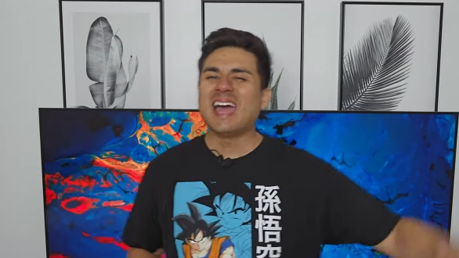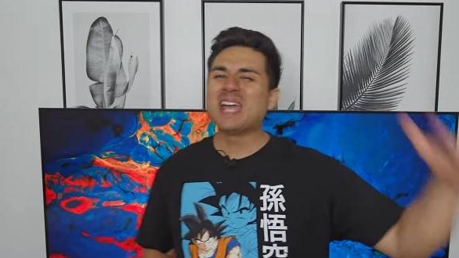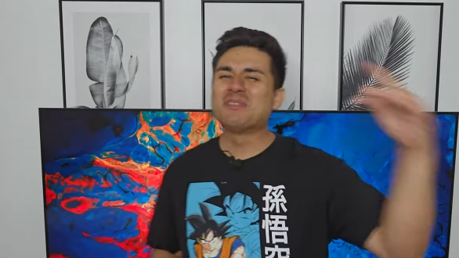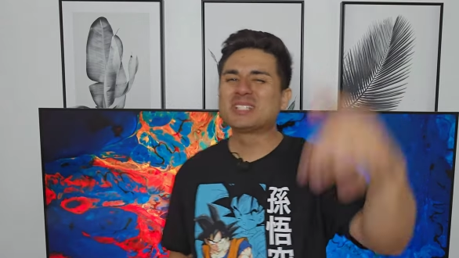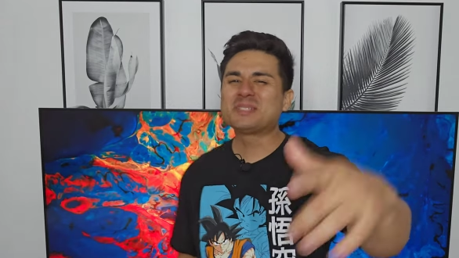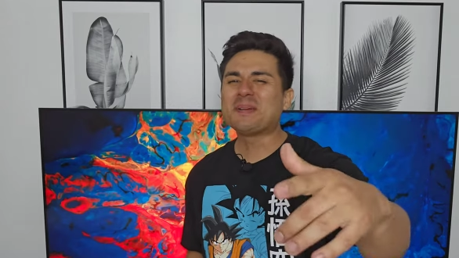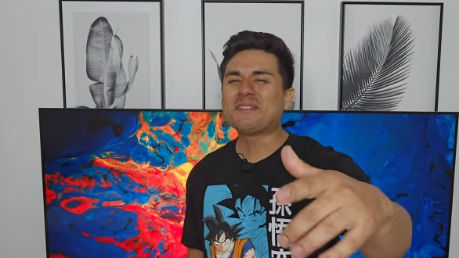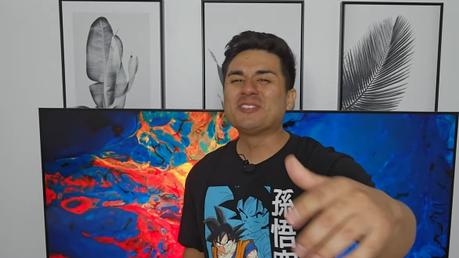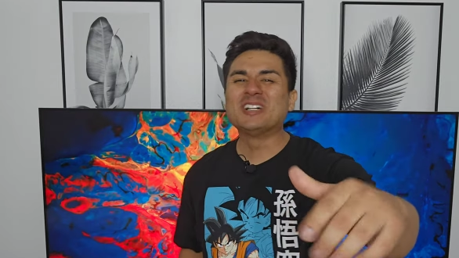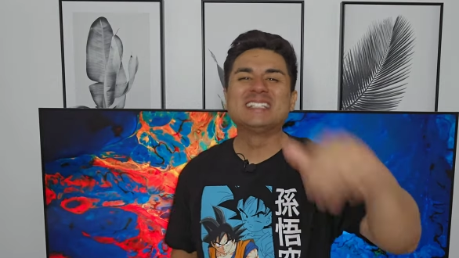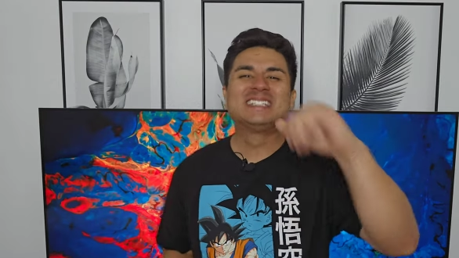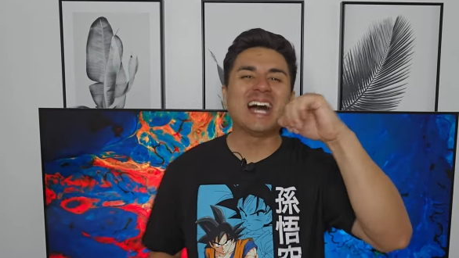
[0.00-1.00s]
Hey, what's up
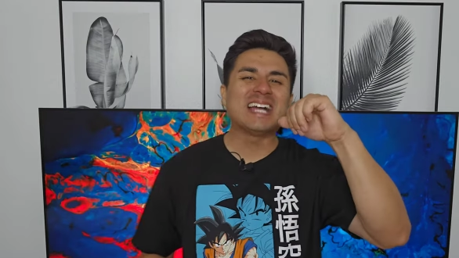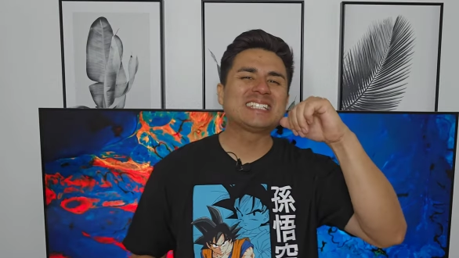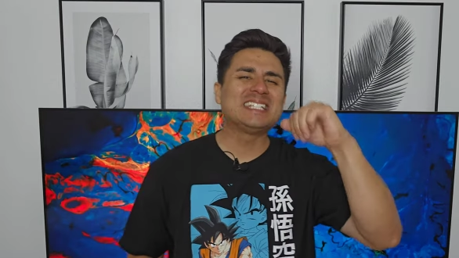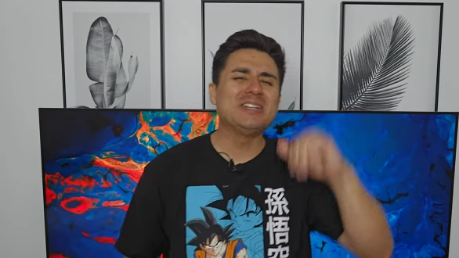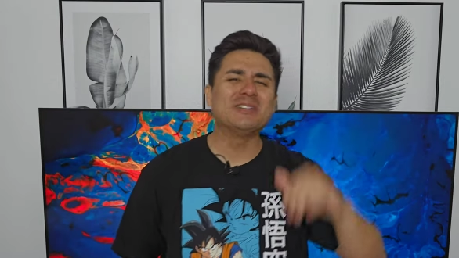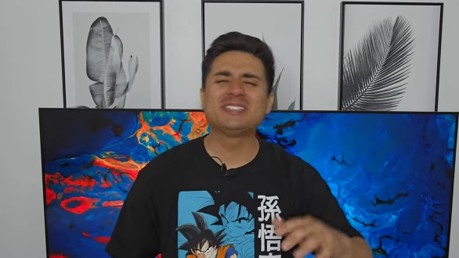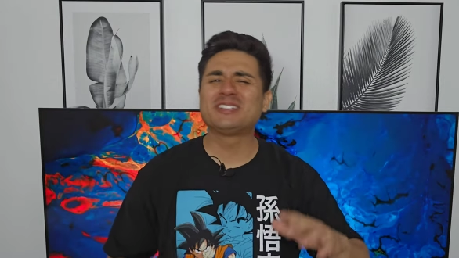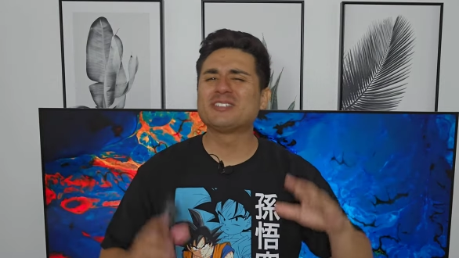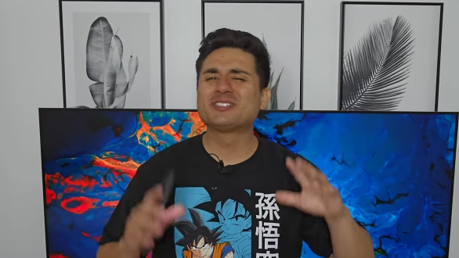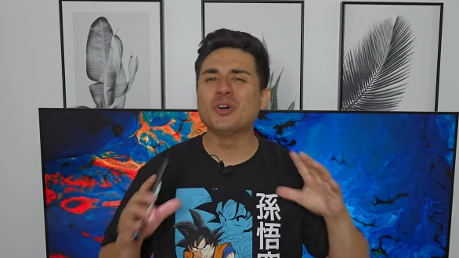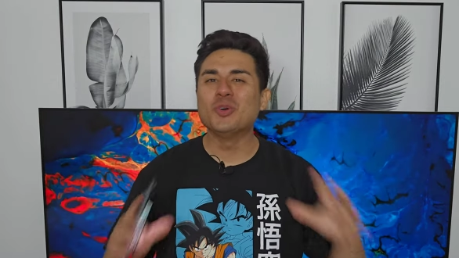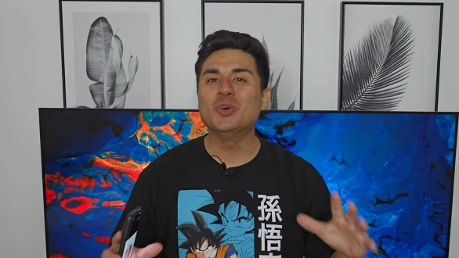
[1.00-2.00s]
everyone? Josh Quiñonez here.
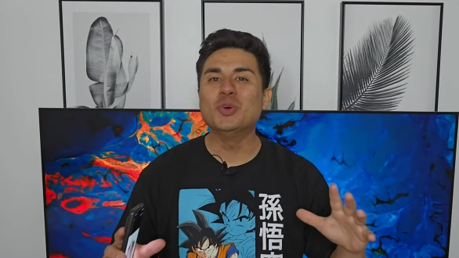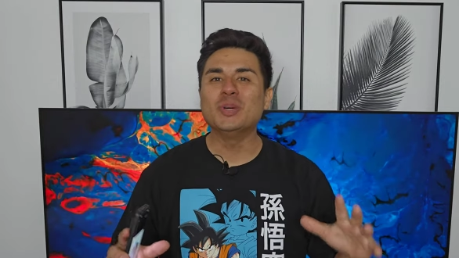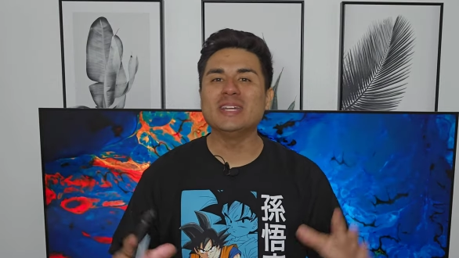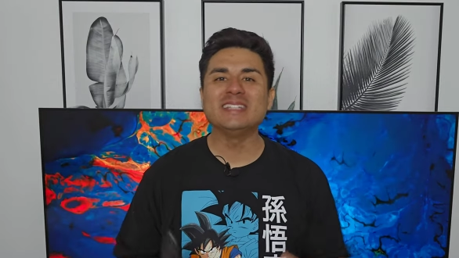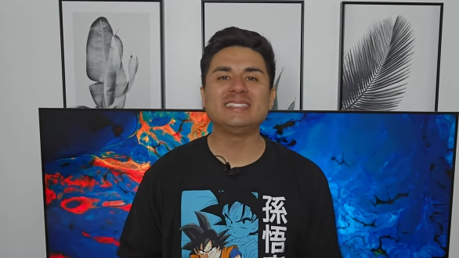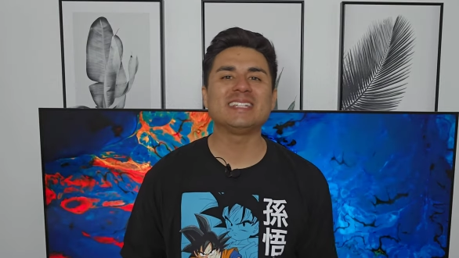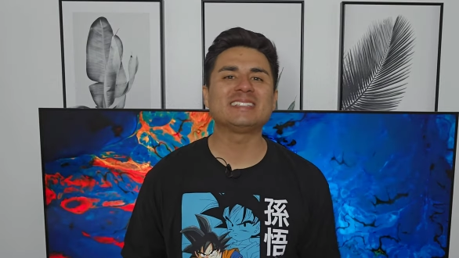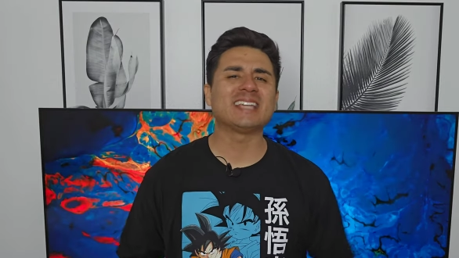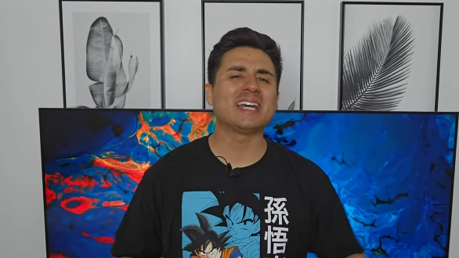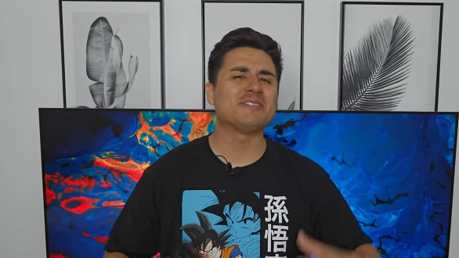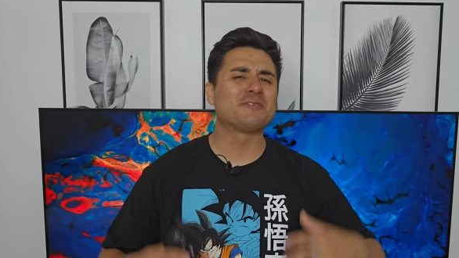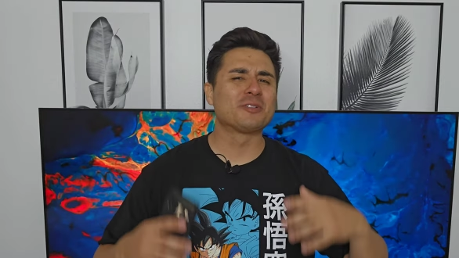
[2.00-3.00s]
So who is
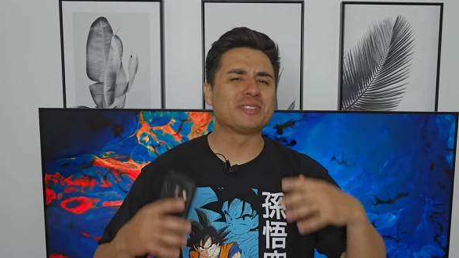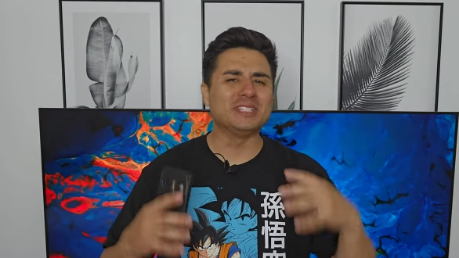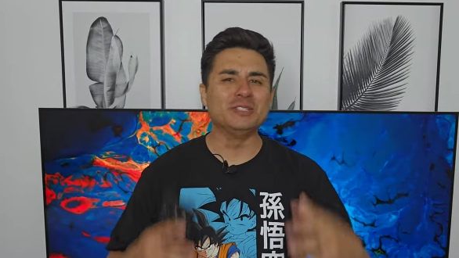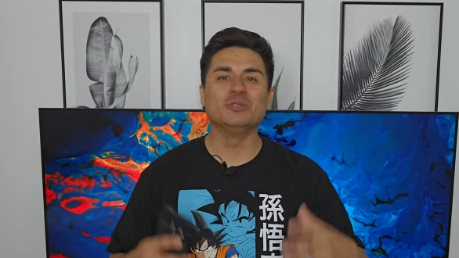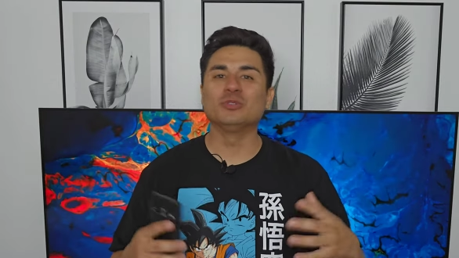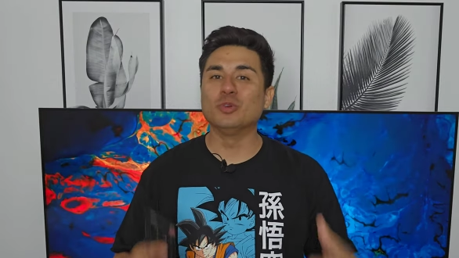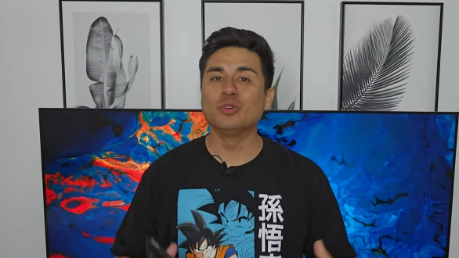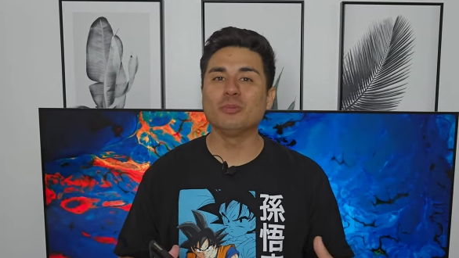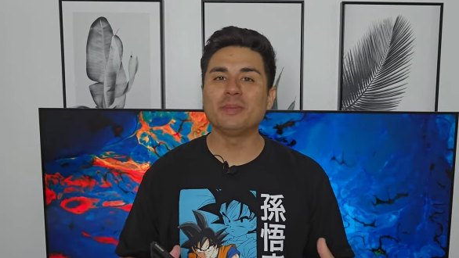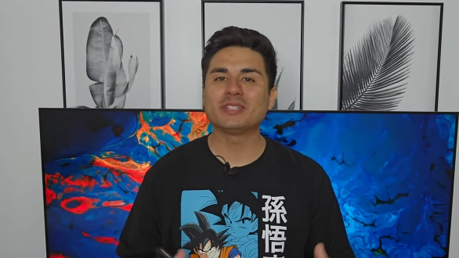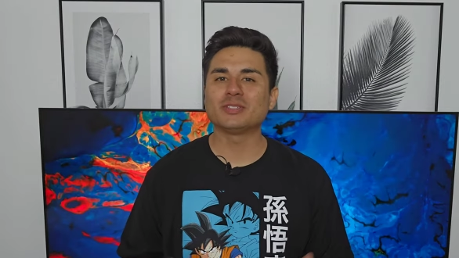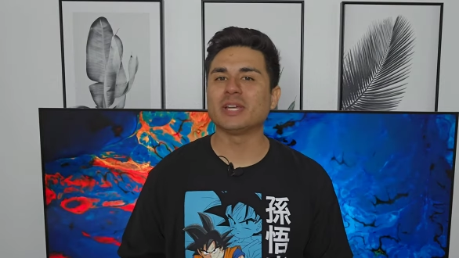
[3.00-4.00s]
excited for the new
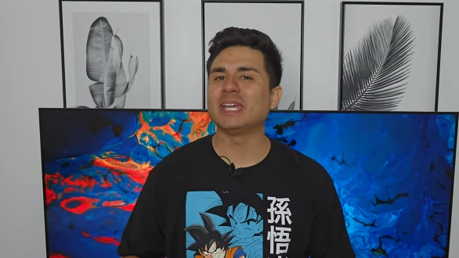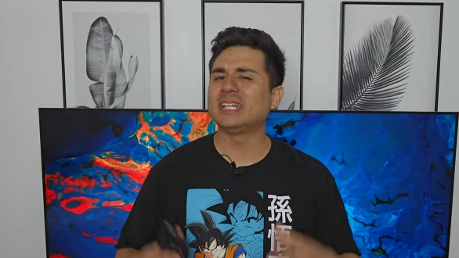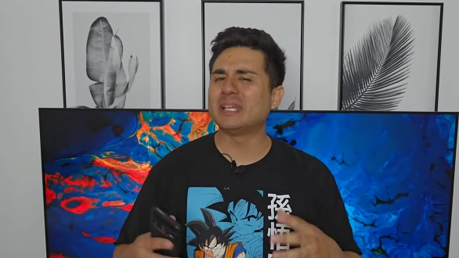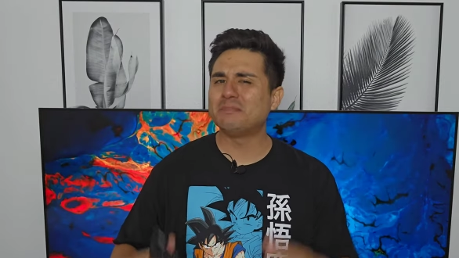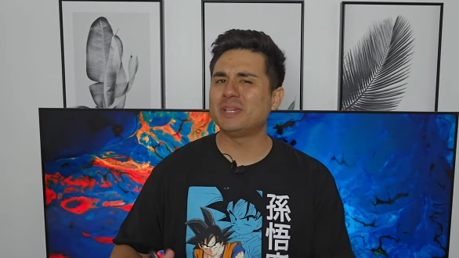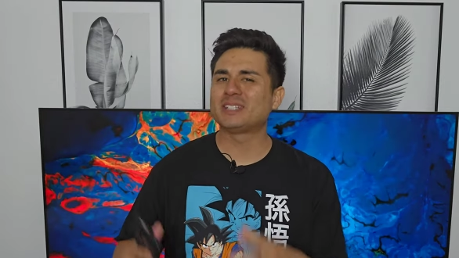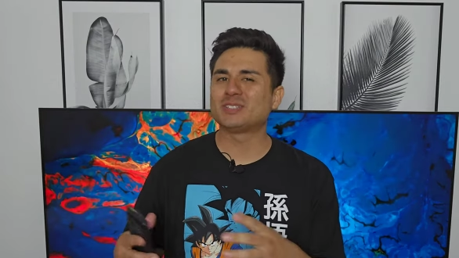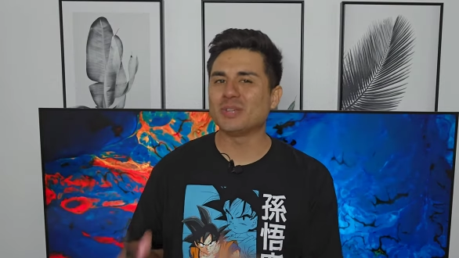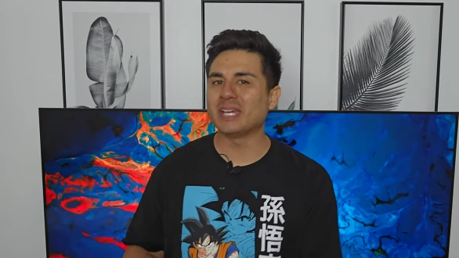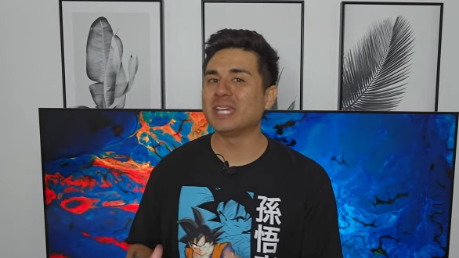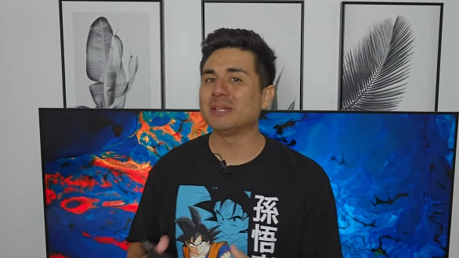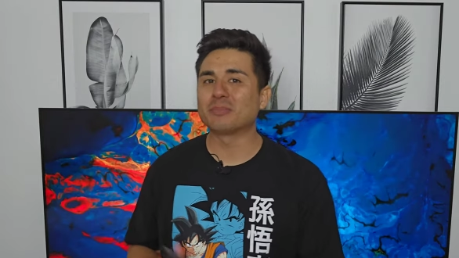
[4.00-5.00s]
Google Pixel 8 and
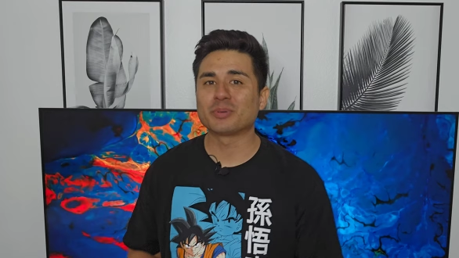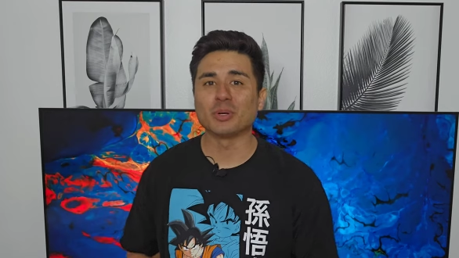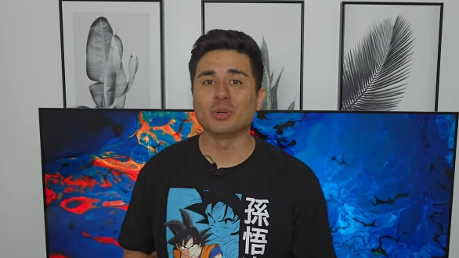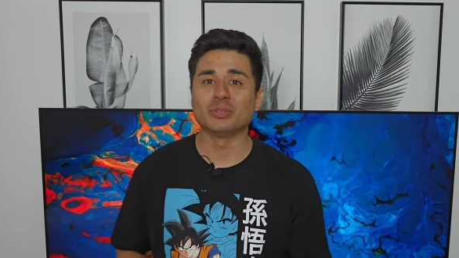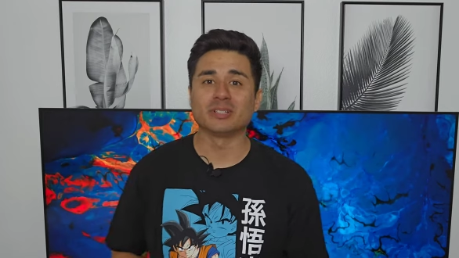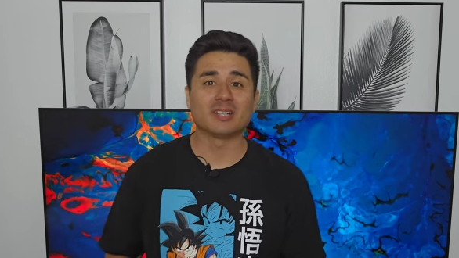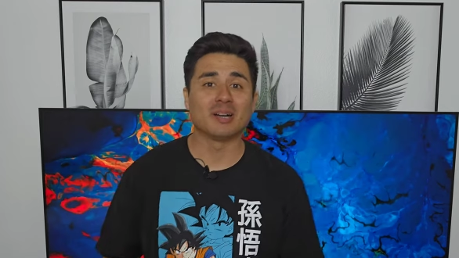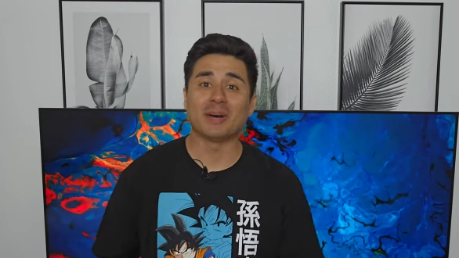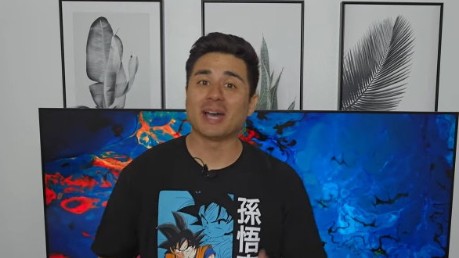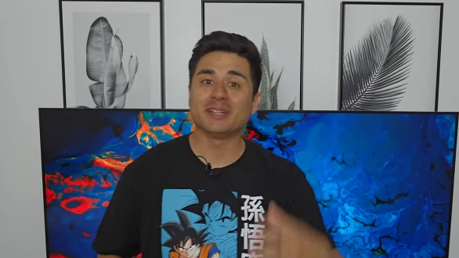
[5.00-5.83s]
Pixel 8 Pro to come?